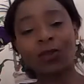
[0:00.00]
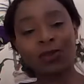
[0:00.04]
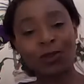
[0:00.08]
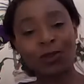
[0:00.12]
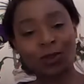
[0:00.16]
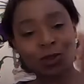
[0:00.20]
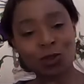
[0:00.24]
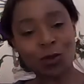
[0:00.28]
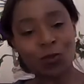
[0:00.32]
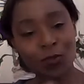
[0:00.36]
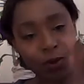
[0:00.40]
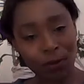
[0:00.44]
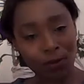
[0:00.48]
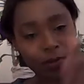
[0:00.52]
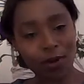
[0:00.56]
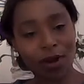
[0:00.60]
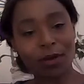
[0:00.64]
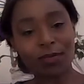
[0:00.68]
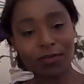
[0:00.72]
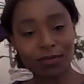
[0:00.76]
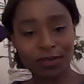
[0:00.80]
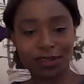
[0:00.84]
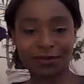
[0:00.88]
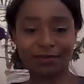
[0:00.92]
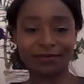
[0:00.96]
I'm super
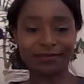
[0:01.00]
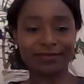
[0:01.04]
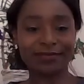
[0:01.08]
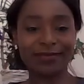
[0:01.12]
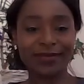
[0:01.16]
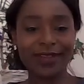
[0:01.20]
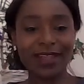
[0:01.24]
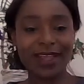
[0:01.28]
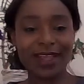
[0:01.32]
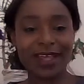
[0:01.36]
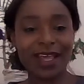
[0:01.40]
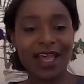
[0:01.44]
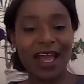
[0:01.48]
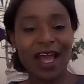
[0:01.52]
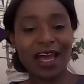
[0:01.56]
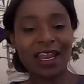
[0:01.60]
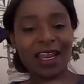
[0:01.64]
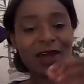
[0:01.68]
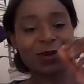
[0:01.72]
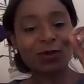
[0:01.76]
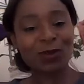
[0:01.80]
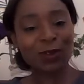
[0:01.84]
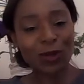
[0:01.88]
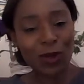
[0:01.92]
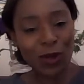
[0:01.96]
pumped,
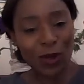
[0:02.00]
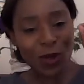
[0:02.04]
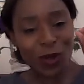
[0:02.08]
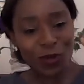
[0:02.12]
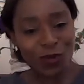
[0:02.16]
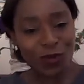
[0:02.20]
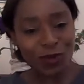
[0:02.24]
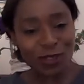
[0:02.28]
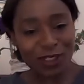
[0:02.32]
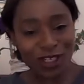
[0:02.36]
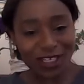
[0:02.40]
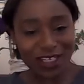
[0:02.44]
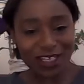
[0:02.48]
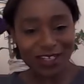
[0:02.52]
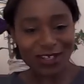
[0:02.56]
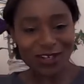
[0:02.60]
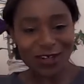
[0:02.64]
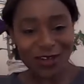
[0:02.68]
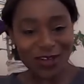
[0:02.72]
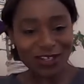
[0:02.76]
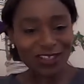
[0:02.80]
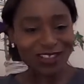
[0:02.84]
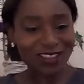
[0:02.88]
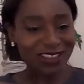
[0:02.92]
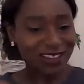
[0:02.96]
and I was almost going to
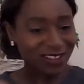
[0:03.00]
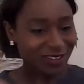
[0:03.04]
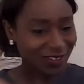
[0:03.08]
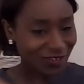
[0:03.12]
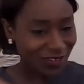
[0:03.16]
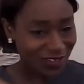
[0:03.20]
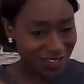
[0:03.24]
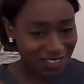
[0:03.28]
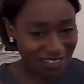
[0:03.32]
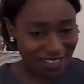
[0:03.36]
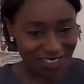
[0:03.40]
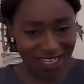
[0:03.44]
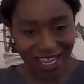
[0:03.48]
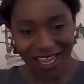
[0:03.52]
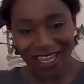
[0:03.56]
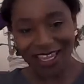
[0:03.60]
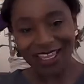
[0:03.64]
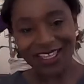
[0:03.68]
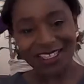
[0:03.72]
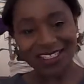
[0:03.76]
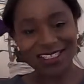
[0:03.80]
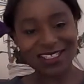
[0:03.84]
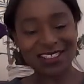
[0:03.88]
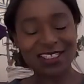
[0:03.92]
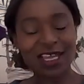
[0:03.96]
not
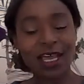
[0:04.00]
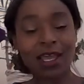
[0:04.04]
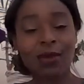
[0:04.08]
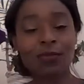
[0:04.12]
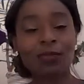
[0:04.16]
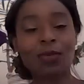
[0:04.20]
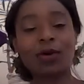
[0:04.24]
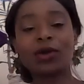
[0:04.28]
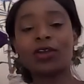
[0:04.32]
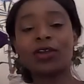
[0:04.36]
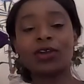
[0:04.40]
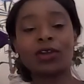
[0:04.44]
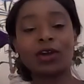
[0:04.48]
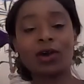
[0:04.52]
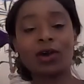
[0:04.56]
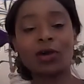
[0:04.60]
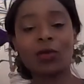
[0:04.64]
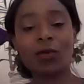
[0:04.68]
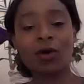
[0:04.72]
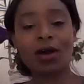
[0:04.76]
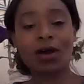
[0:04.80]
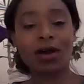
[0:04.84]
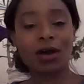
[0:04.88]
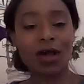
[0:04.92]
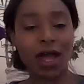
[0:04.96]
say it today, but you know
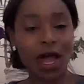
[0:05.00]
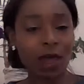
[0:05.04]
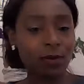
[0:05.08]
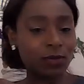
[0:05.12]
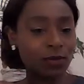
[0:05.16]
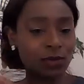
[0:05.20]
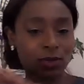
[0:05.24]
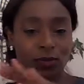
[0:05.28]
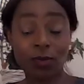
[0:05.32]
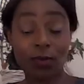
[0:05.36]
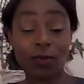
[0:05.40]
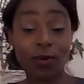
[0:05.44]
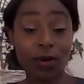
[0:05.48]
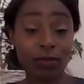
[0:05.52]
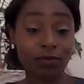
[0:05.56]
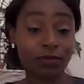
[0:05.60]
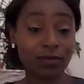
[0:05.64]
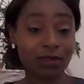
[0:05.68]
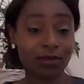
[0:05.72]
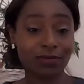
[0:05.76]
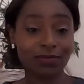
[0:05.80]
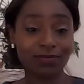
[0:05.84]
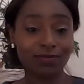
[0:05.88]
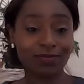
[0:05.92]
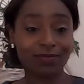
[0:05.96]
what? I'm super
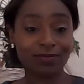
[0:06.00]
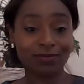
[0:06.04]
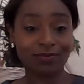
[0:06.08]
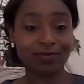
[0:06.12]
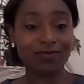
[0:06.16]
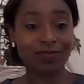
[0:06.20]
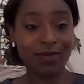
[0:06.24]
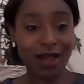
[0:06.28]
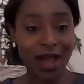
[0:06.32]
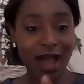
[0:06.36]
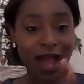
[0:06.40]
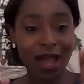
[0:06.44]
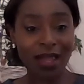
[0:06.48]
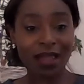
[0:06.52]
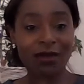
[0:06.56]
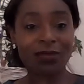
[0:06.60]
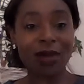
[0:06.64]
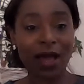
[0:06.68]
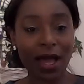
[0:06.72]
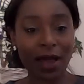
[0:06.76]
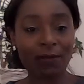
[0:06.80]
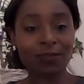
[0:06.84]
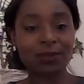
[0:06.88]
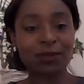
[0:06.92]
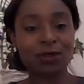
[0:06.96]
pumped. I
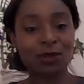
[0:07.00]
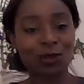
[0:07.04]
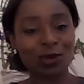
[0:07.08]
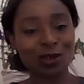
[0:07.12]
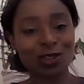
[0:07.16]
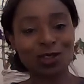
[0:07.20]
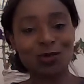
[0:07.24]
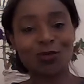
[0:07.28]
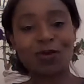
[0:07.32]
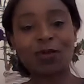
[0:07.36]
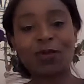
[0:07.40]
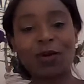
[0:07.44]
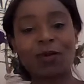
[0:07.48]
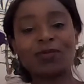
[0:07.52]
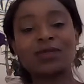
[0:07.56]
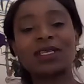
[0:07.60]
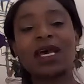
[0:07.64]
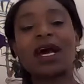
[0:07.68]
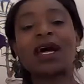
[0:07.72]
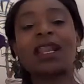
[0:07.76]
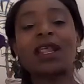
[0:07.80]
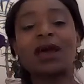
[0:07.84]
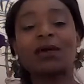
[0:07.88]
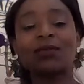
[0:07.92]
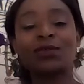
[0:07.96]
am absolutely super pumped,
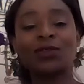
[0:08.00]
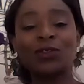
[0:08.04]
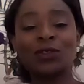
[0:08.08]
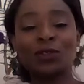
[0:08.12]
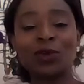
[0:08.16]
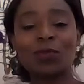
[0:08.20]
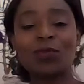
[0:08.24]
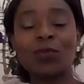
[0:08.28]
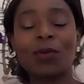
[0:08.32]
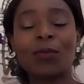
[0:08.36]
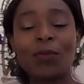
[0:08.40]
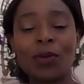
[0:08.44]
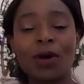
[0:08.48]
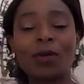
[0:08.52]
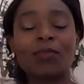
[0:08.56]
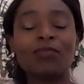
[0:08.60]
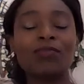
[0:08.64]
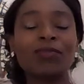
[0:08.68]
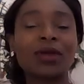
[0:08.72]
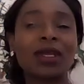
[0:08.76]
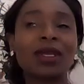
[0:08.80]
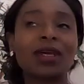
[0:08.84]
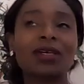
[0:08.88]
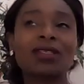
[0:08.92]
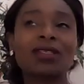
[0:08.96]
and I'm super
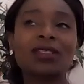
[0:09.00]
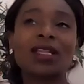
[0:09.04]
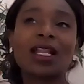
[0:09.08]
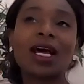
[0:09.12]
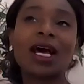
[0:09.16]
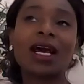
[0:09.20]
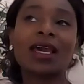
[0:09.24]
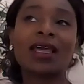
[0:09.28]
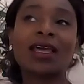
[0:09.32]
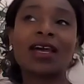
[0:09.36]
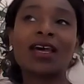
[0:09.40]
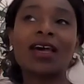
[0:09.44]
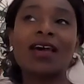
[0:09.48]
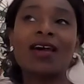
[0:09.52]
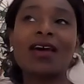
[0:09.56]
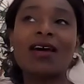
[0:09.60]
pumped because, like,